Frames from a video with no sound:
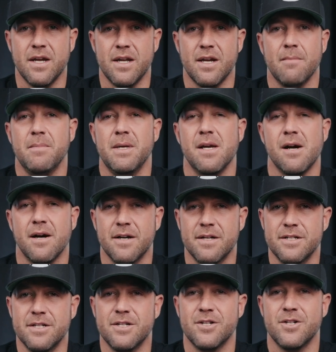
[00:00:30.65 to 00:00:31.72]
and I'm
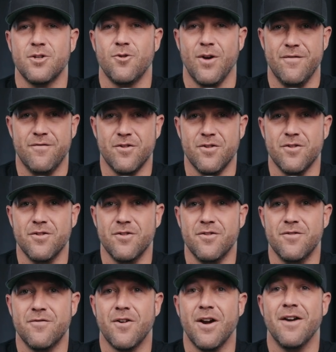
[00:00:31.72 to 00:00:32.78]
beyond grateful
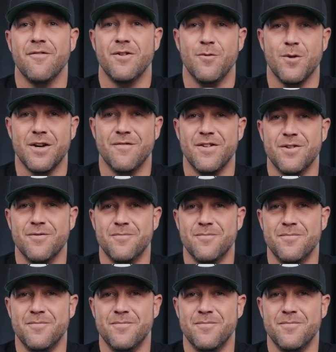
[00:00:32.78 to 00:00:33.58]
for every one of you.